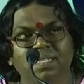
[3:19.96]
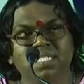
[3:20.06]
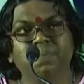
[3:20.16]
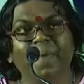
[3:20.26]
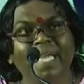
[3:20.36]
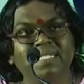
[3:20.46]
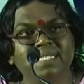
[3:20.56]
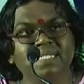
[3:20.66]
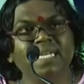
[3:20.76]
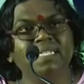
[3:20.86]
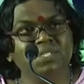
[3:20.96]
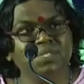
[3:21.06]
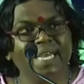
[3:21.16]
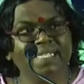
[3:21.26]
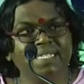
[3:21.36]
spaces in the
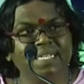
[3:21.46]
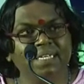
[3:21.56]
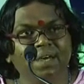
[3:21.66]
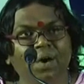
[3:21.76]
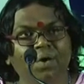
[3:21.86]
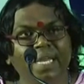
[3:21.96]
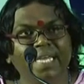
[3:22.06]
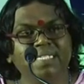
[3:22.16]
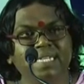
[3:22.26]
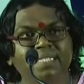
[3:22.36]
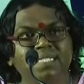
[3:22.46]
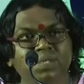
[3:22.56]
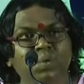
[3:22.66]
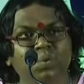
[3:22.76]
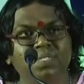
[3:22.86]
society or inside the
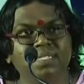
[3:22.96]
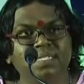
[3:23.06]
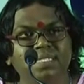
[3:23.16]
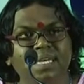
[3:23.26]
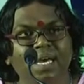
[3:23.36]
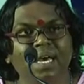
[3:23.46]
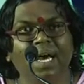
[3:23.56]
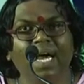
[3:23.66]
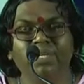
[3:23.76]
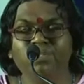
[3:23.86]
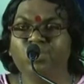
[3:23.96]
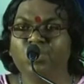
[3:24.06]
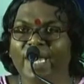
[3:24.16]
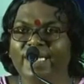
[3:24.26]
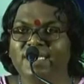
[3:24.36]
schools. I used to
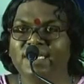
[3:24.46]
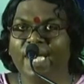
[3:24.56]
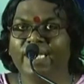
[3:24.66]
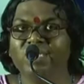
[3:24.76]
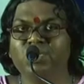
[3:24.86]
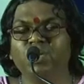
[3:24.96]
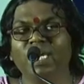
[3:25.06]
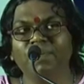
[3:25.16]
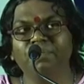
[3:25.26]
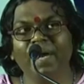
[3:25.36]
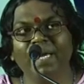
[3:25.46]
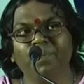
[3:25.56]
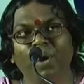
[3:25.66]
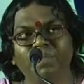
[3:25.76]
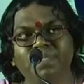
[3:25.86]
write and I used to keep my
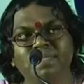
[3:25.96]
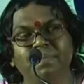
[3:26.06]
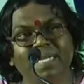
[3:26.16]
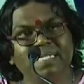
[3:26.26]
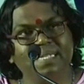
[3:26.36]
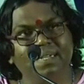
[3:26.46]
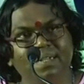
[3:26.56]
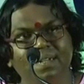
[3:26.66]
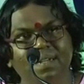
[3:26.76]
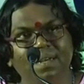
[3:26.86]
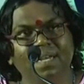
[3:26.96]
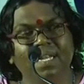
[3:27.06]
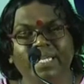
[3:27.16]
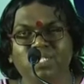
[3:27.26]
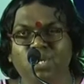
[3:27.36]
poems as a bundle.
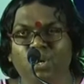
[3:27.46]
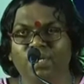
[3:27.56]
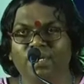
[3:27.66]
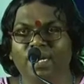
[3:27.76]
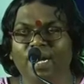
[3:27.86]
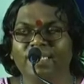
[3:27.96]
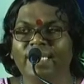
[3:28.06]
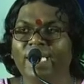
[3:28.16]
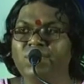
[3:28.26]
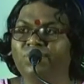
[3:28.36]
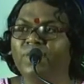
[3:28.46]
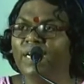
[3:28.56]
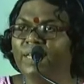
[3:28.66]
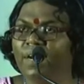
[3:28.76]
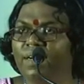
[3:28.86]
Later on, at the age of
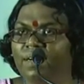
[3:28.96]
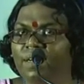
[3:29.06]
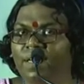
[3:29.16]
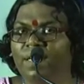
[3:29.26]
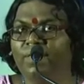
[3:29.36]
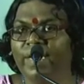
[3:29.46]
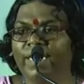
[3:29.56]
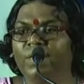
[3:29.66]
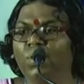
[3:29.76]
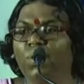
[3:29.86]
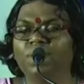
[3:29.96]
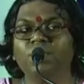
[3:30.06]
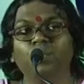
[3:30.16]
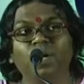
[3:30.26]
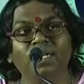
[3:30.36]
31, when I told
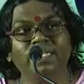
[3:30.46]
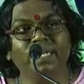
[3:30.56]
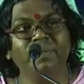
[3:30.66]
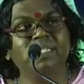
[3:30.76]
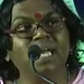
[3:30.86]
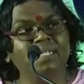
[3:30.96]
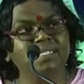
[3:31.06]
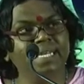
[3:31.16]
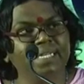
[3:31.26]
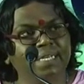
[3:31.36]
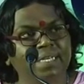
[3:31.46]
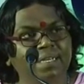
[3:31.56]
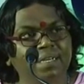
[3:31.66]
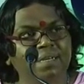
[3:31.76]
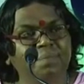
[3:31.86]
the world that I'm a transgender,
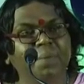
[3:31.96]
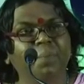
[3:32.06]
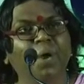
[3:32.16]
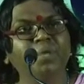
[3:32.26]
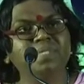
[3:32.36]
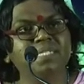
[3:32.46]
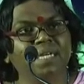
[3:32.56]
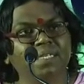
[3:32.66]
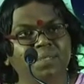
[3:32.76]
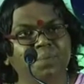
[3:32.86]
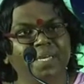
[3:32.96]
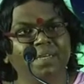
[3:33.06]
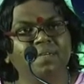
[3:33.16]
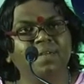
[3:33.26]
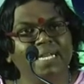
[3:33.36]
my poems started to
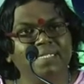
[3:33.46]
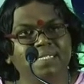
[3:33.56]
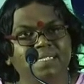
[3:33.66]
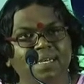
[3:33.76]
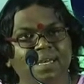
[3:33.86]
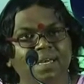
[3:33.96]
be released.